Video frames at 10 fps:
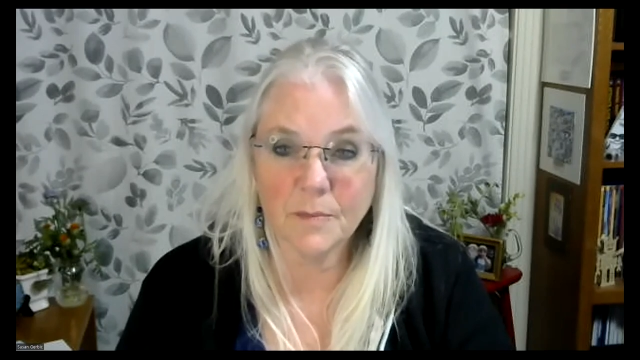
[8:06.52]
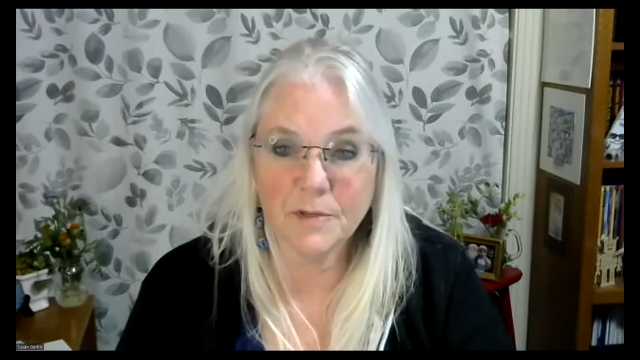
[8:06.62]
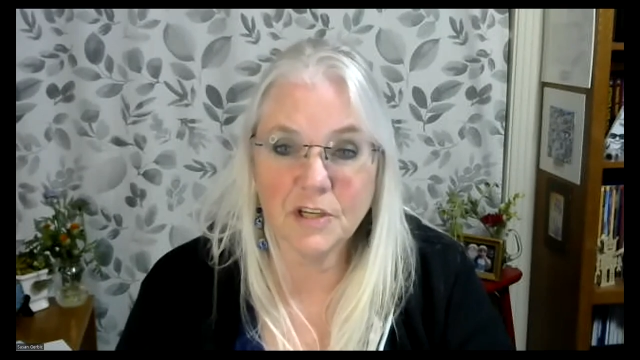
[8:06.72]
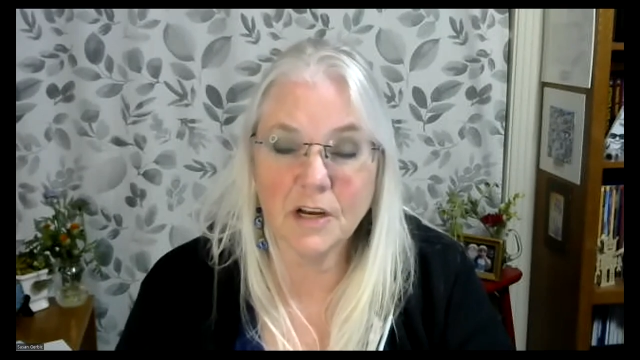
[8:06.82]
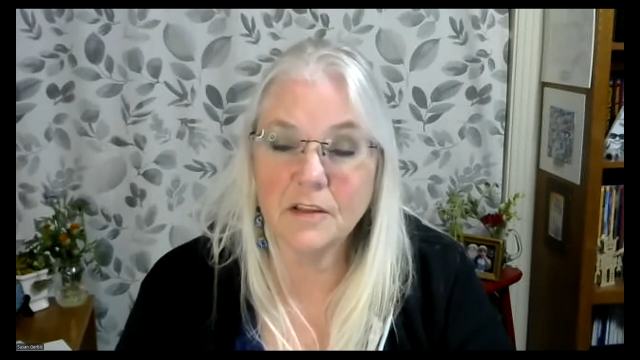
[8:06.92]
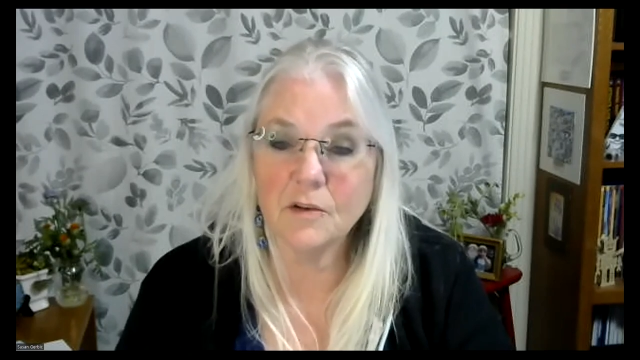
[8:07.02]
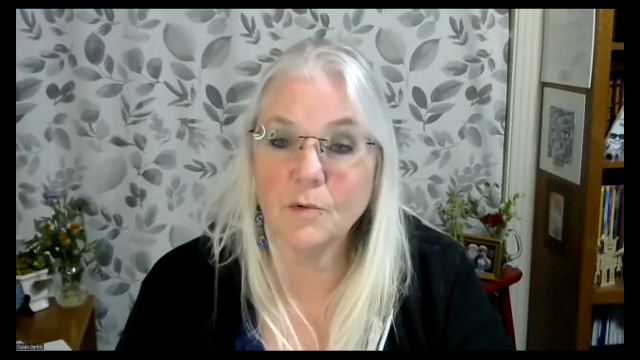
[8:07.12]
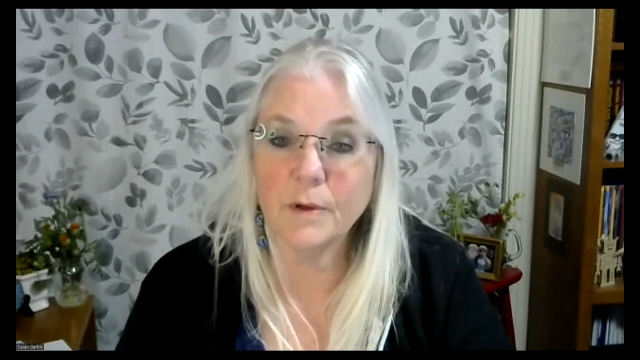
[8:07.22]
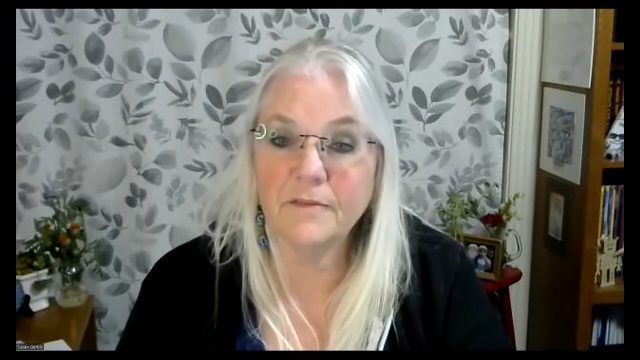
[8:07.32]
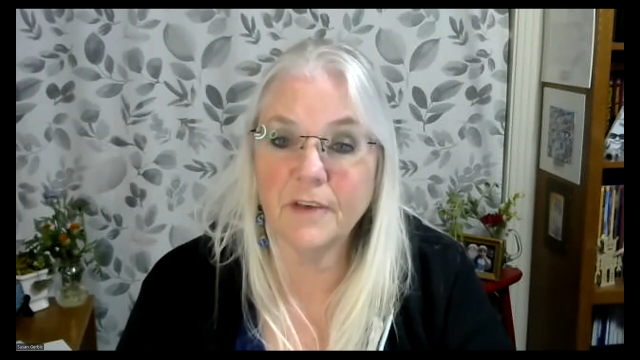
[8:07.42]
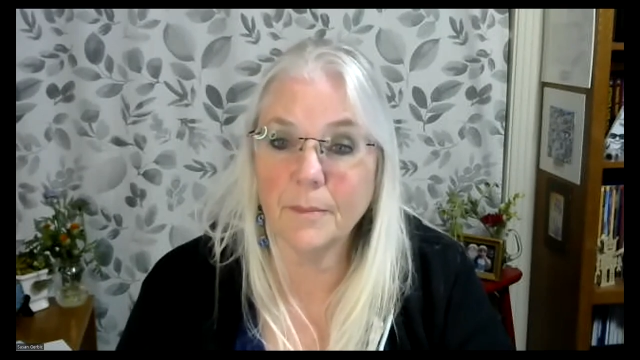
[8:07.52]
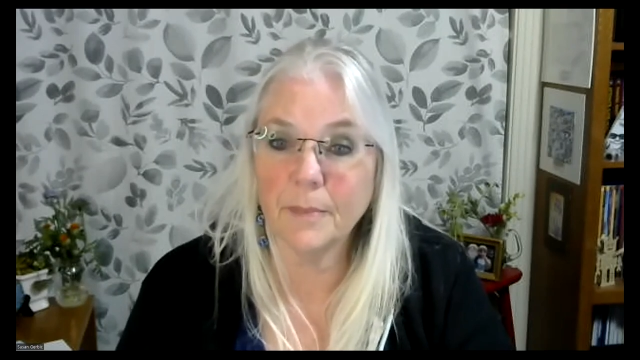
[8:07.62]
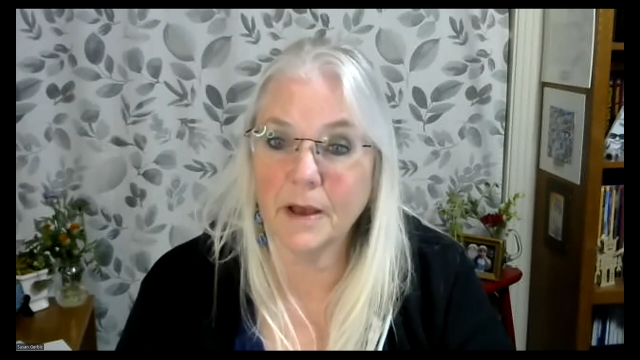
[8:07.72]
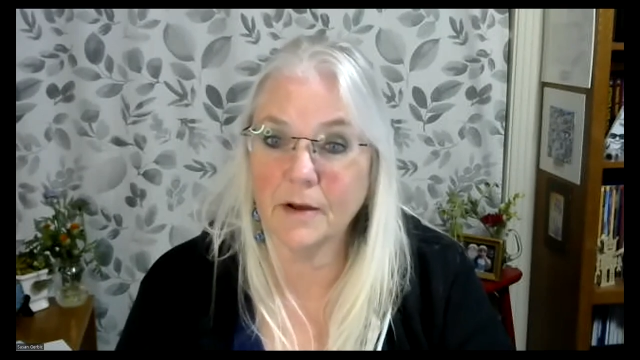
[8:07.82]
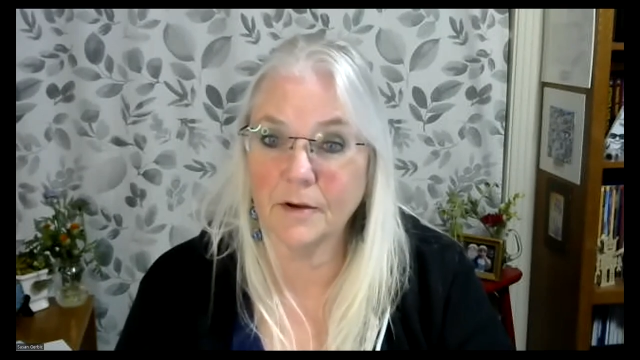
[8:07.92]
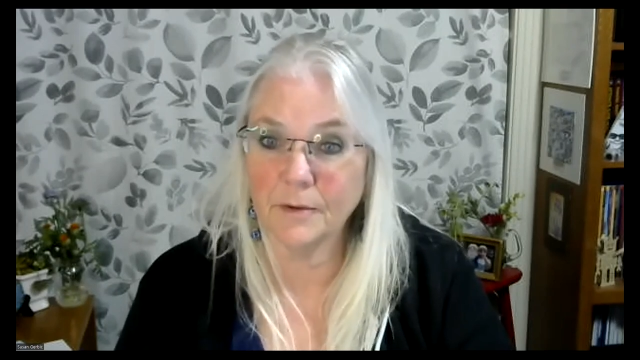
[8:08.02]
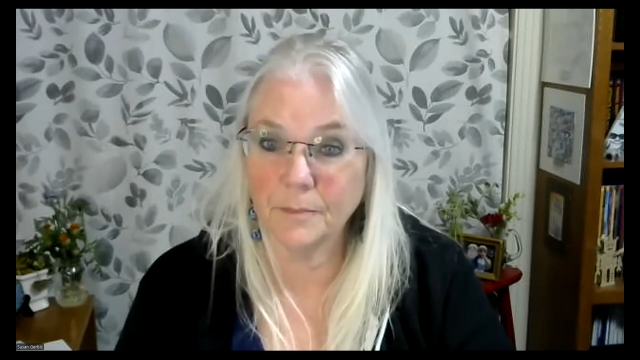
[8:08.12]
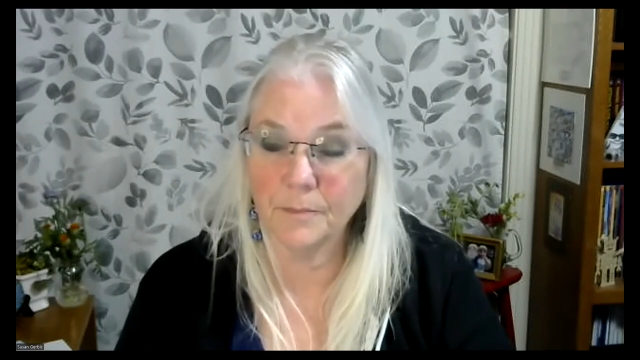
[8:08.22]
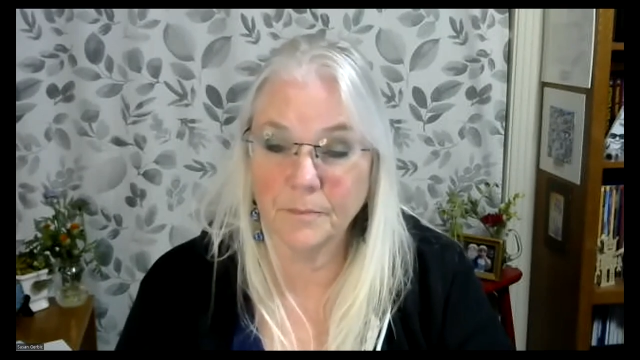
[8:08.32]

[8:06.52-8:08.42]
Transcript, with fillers: Armstrong's a grief vampire.